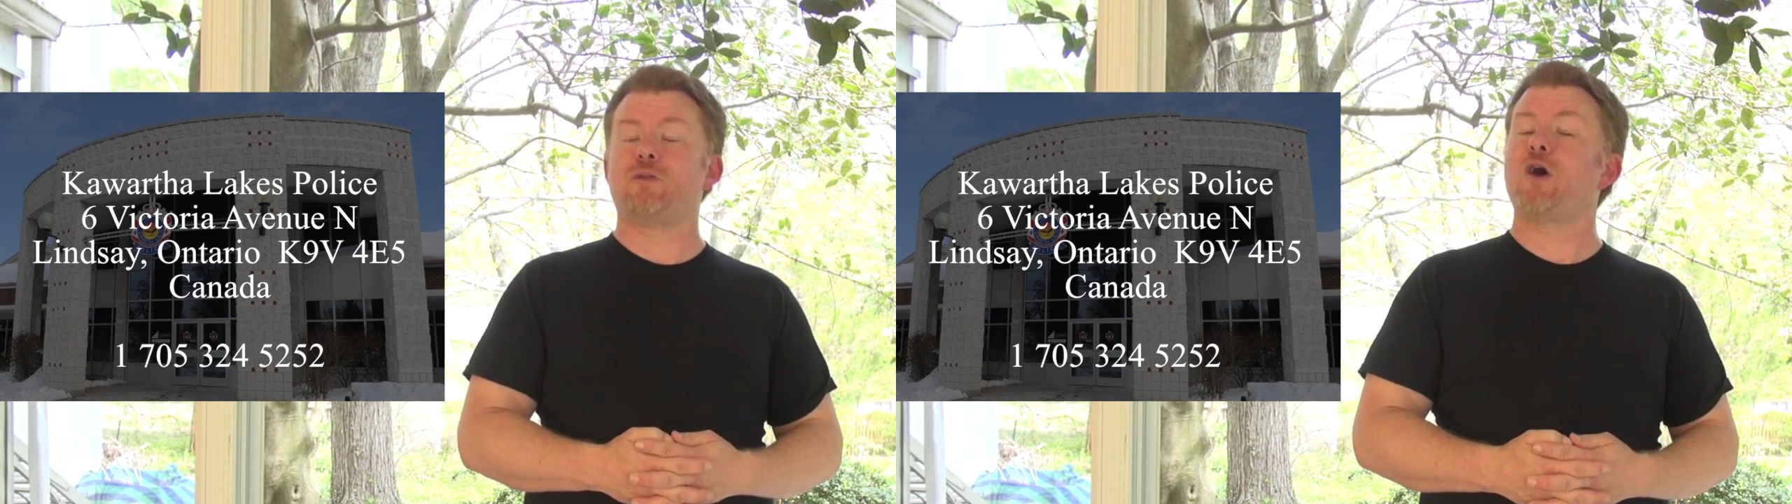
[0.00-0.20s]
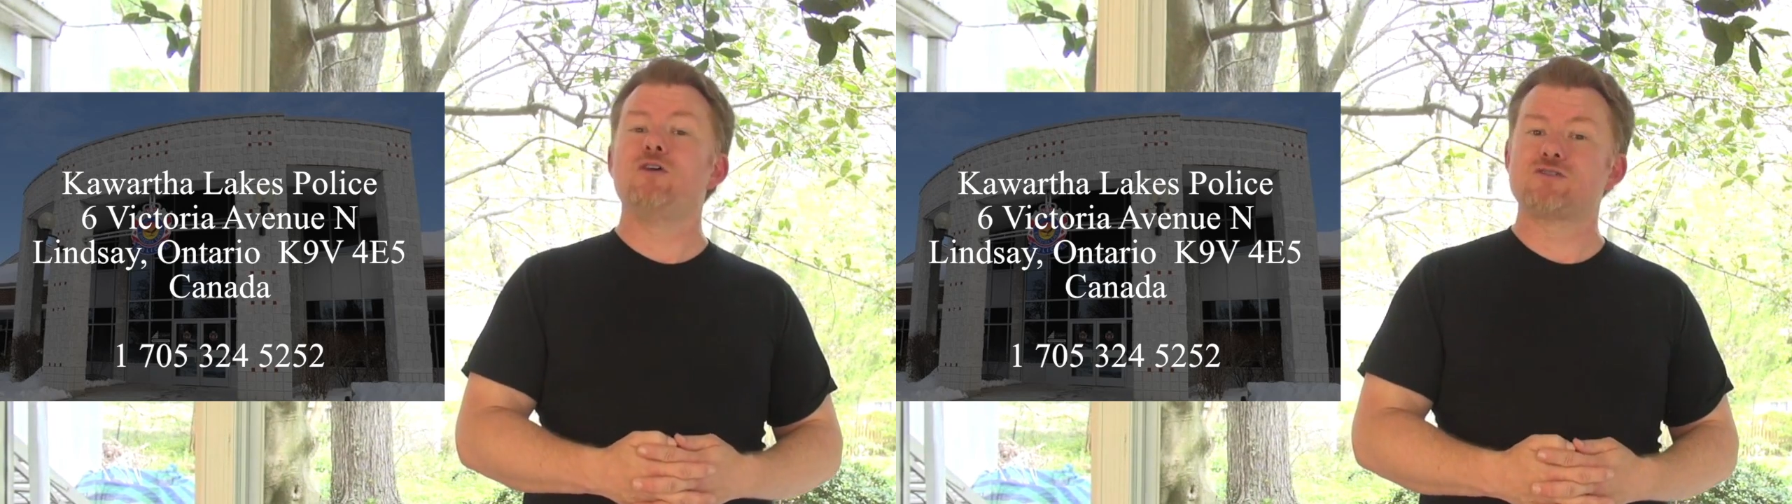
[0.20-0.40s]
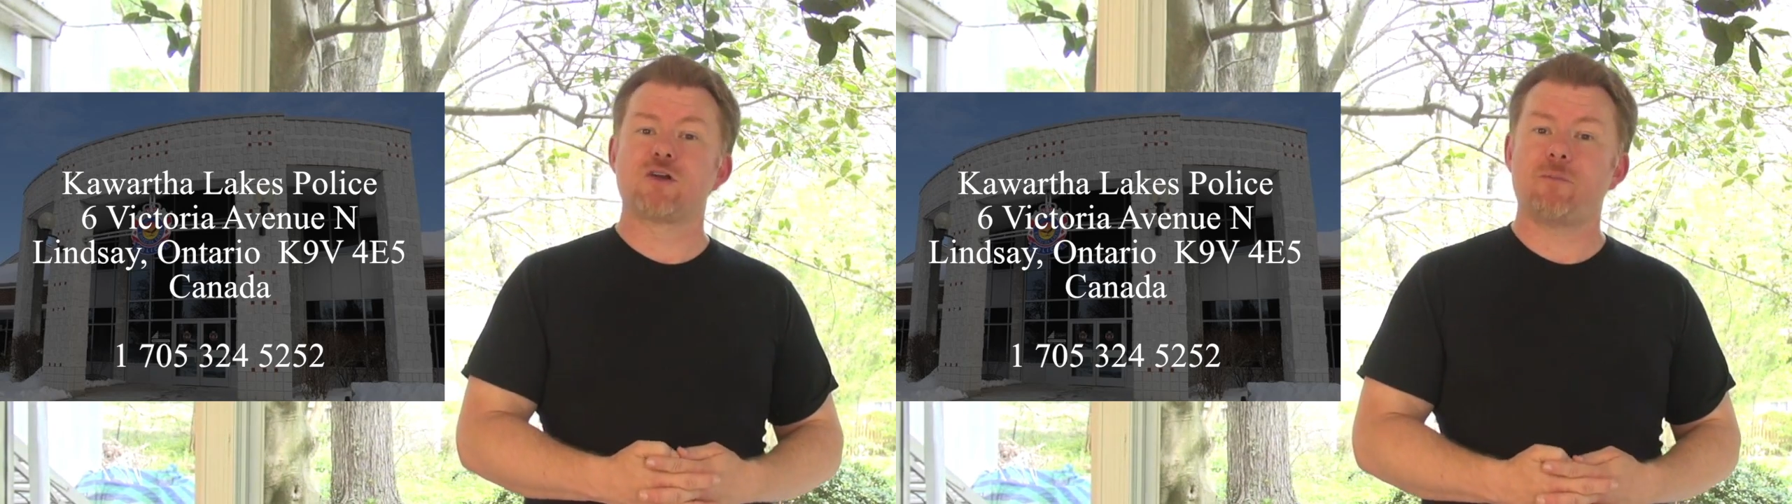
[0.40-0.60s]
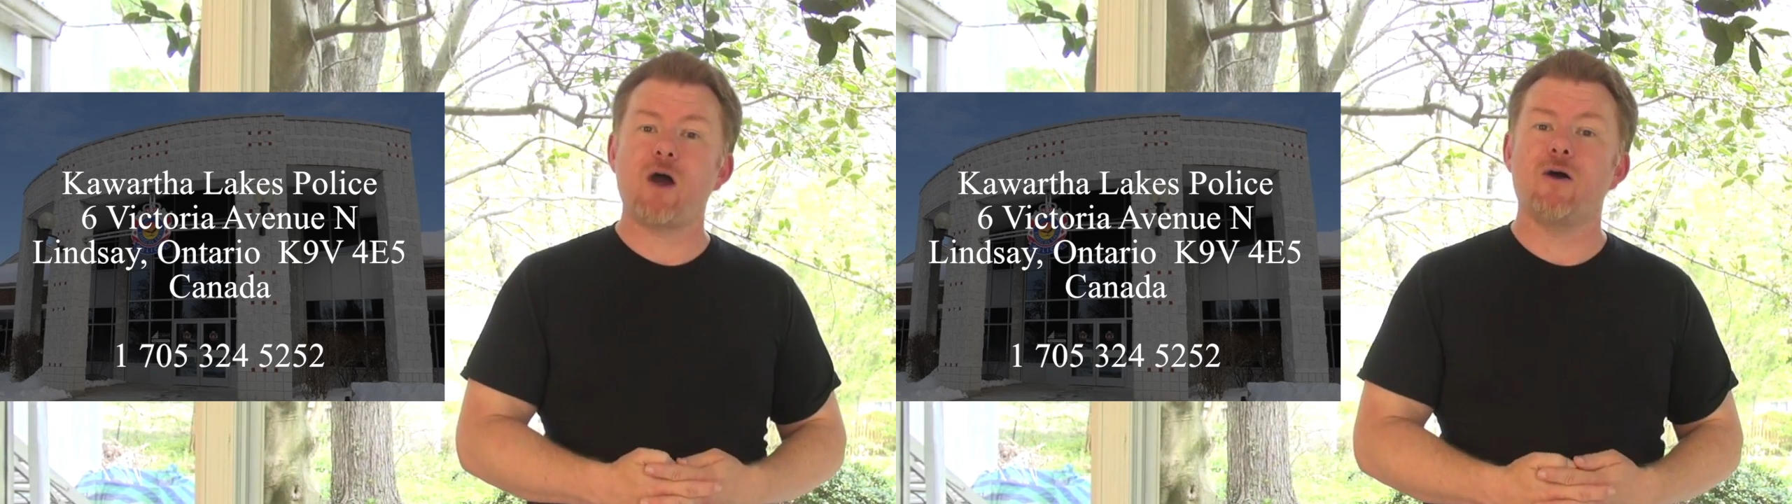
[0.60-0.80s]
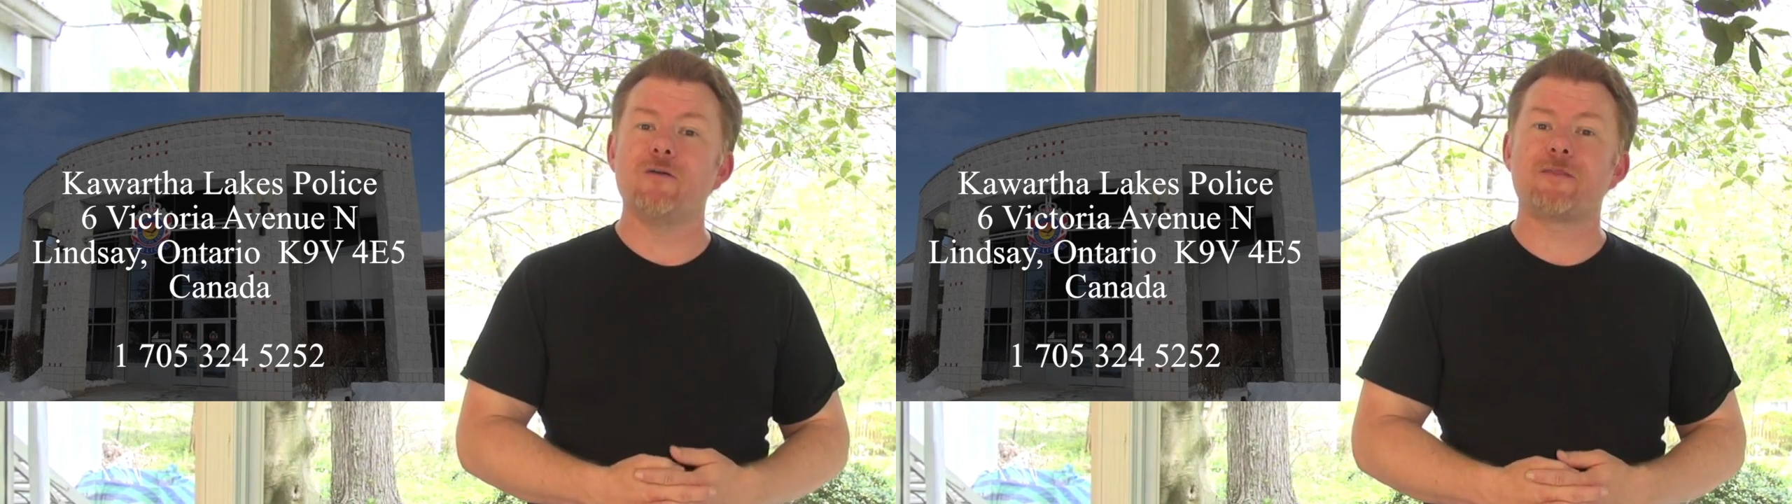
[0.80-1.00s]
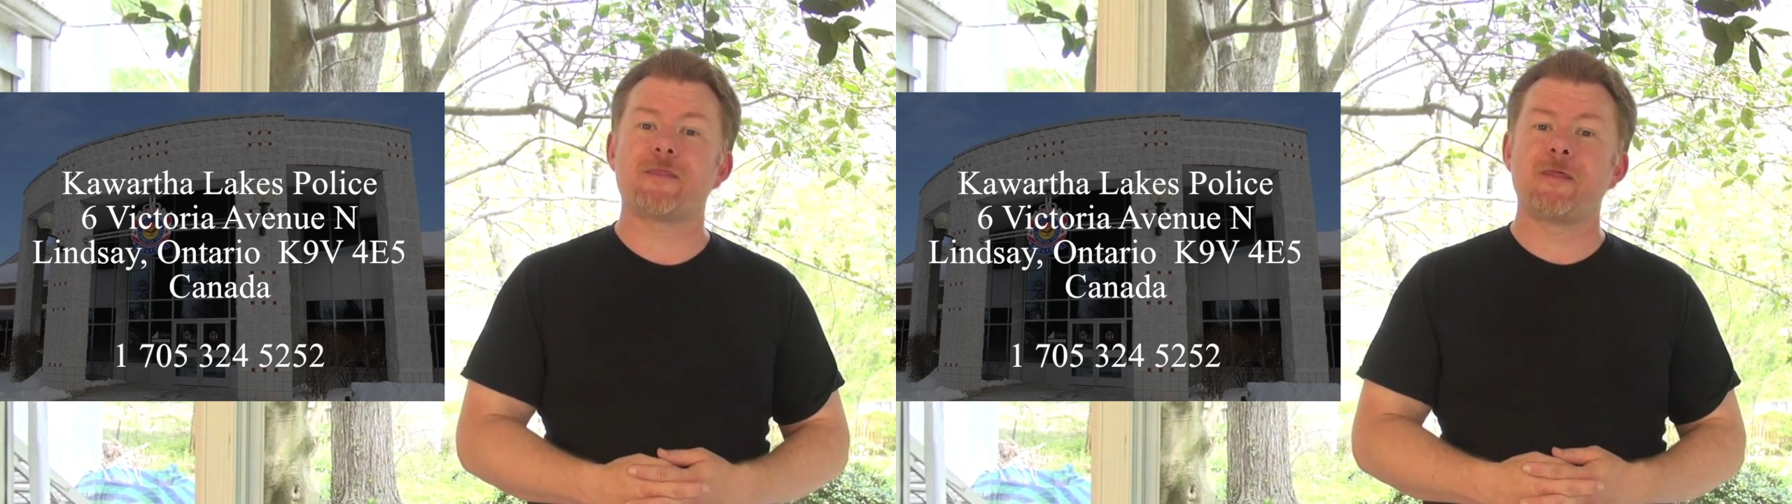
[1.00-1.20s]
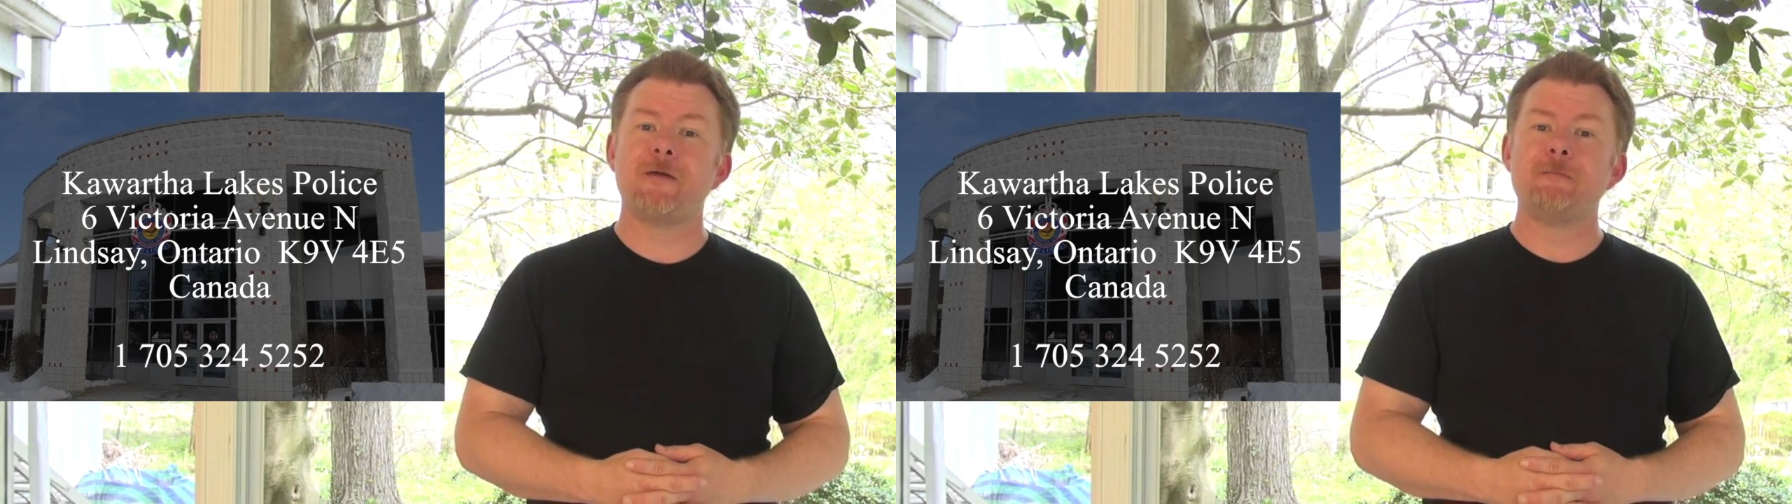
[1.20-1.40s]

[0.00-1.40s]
blows or both,